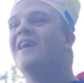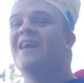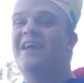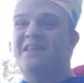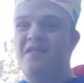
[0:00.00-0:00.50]

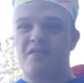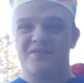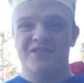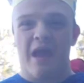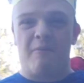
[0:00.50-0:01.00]
And this
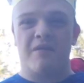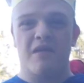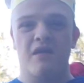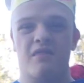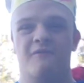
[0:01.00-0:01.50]

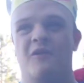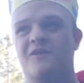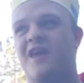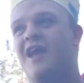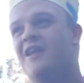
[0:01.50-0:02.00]
Japanese
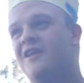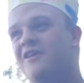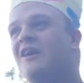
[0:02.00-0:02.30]
volcanic